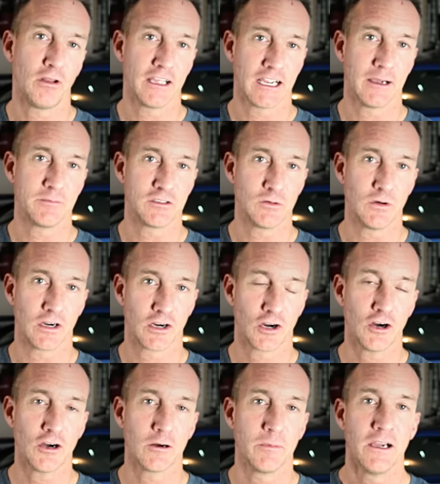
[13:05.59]
pulling up to a
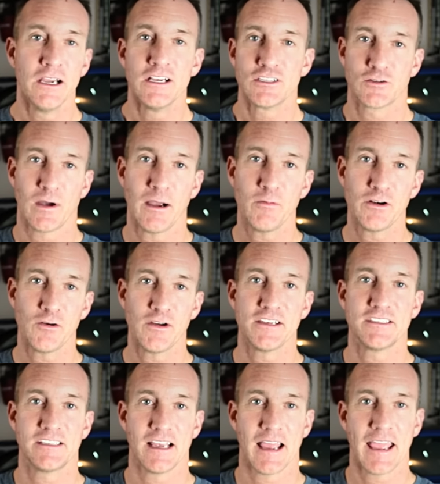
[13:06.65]
curb. So I would
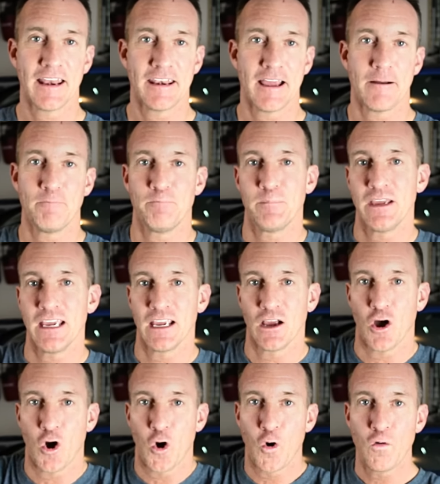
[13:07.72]
always end up
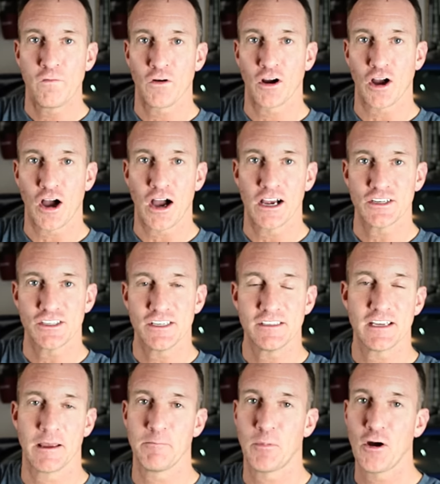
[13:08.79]
being
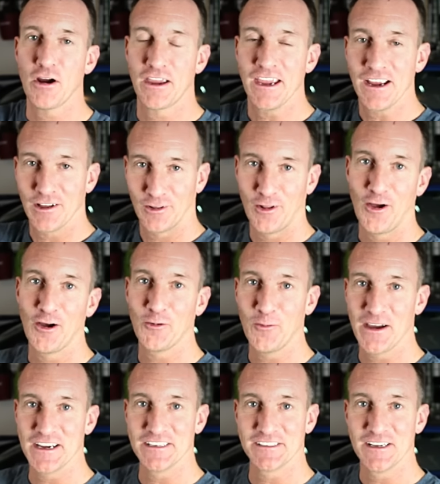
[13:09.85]
overcautious and parking a long
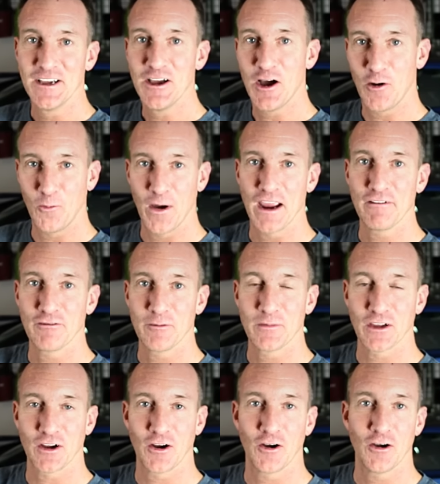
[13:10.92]
ways away from
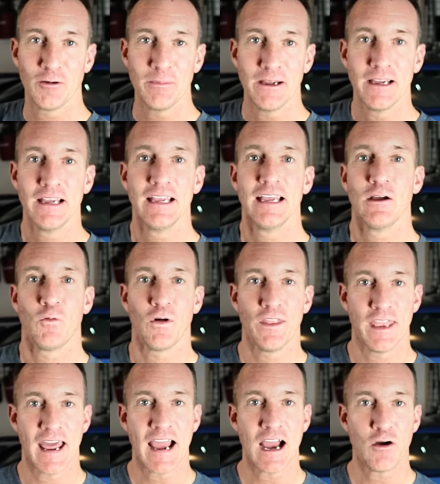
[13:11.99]
the curb. Well,
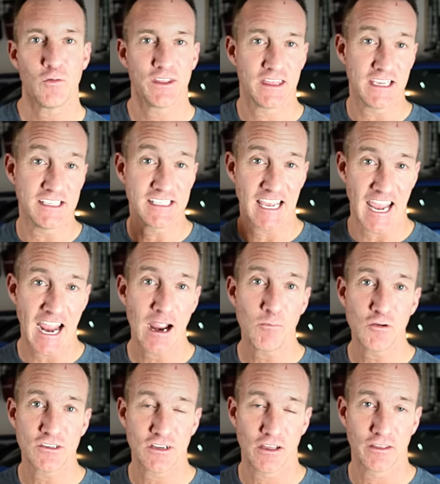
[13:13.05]
now with these
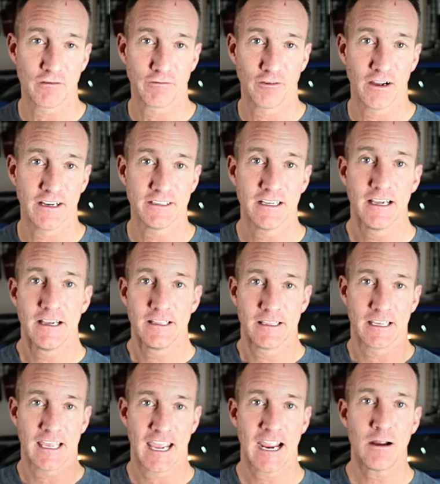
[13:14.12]
cameras on the front,
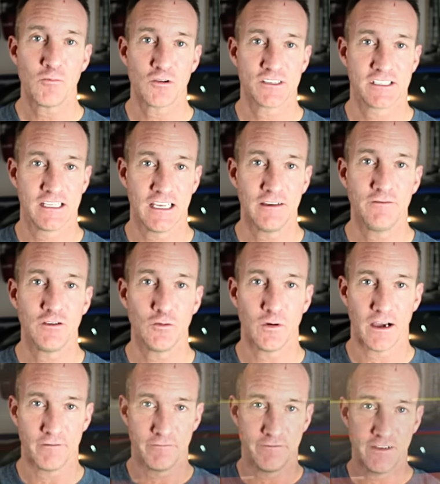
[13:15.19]
the cameras give you
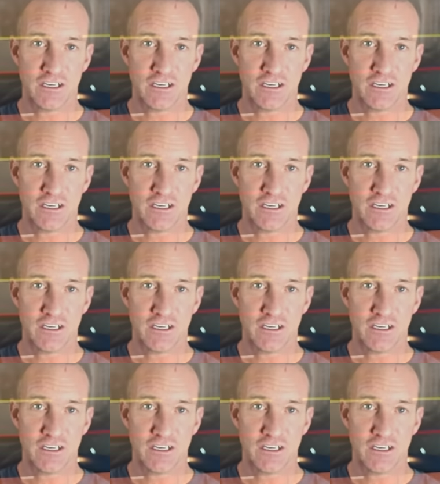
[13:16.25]
a